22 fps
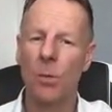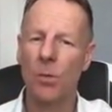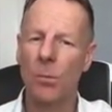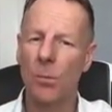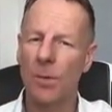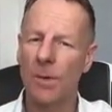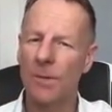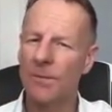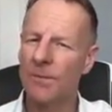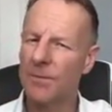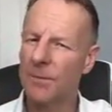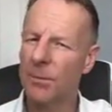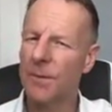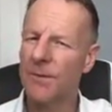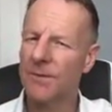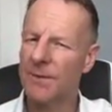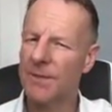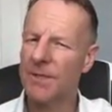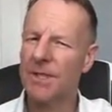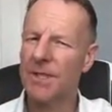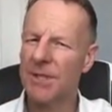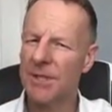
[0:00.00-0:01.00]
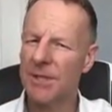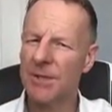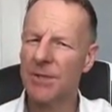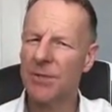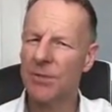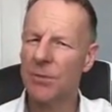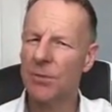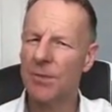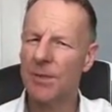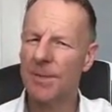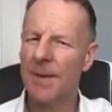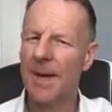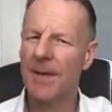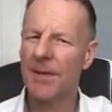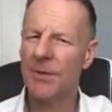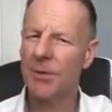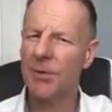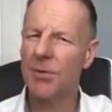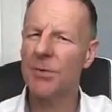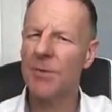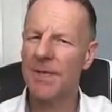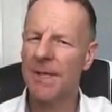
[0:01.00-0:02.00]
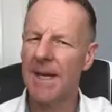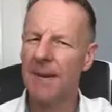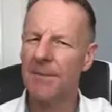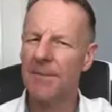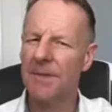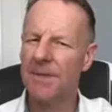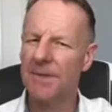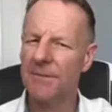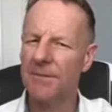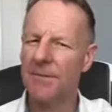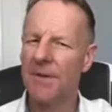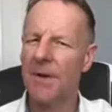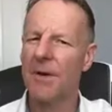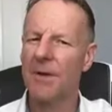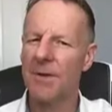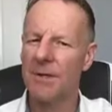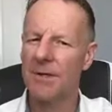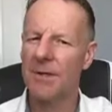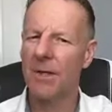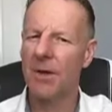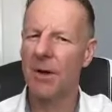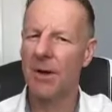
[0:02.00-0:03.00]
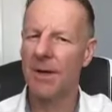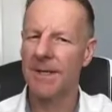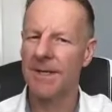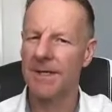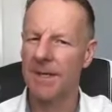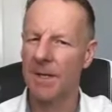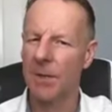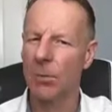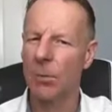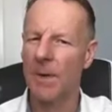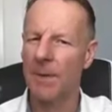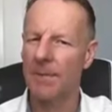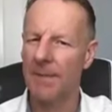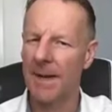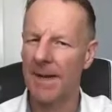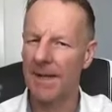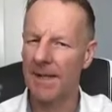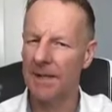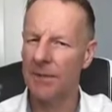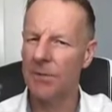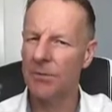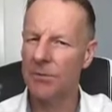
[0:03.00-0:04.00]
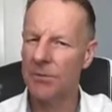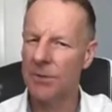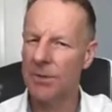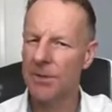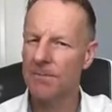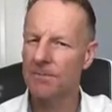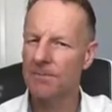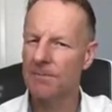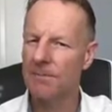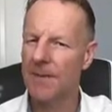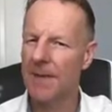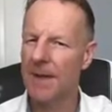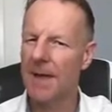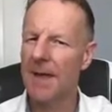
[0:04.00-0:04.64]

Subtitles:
we've traditionally talked about using them as first line, so we may use them.